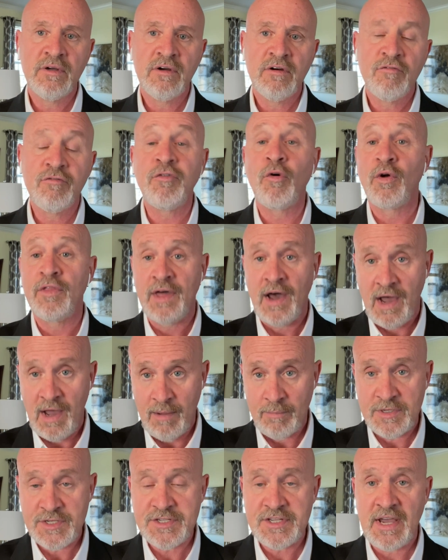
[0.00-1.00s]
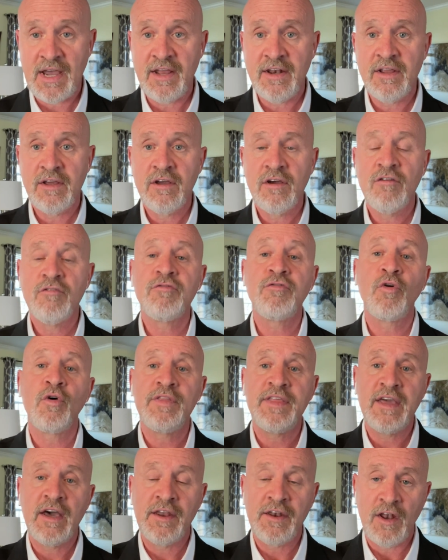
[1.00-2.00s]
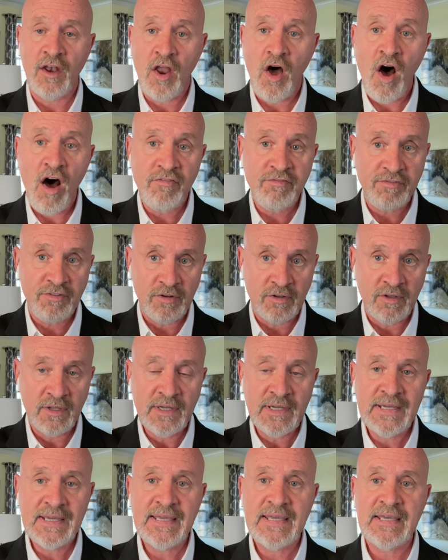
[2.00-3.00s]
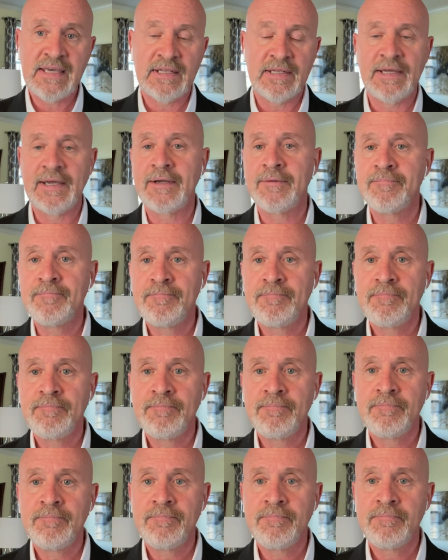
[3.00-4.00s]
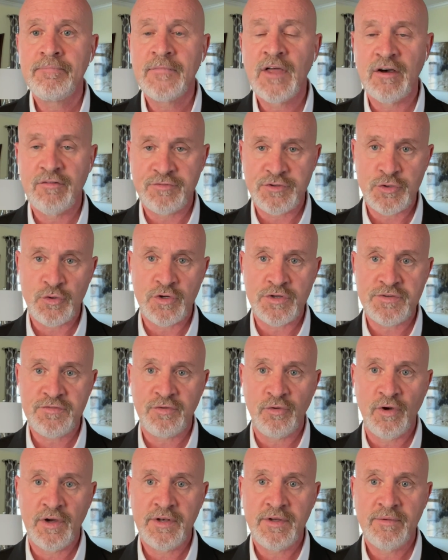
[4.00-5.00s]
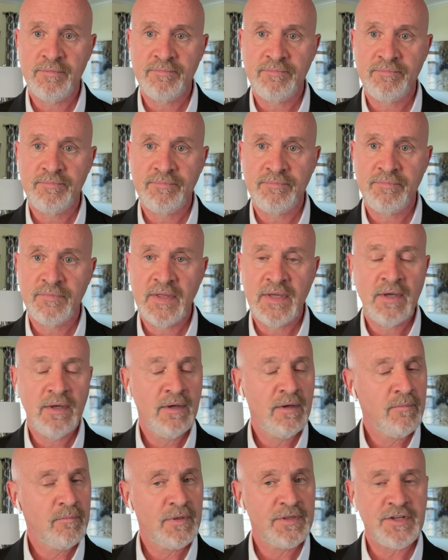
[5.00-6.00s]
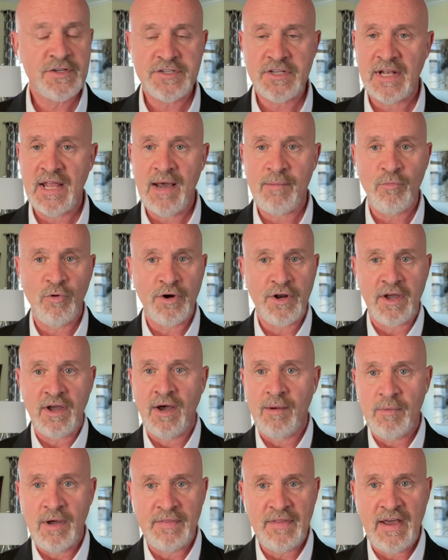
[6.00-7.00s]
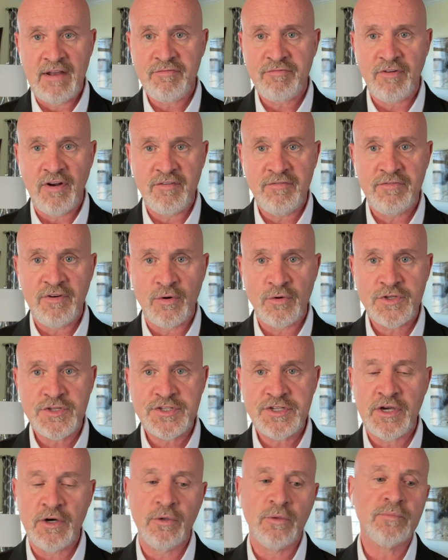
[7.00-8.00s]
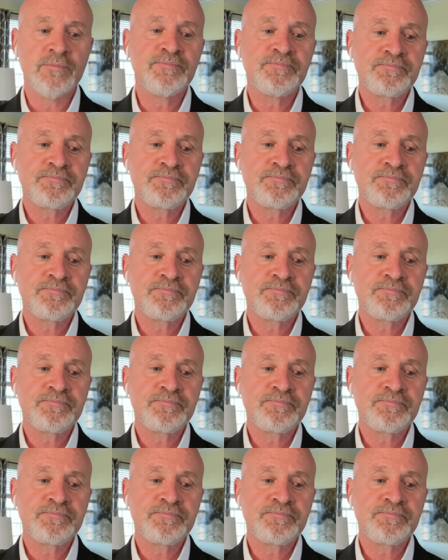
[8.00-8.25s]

for the homicide, for the unlawful killing of George Floyd. But there's a lot more to come on that front, folks. So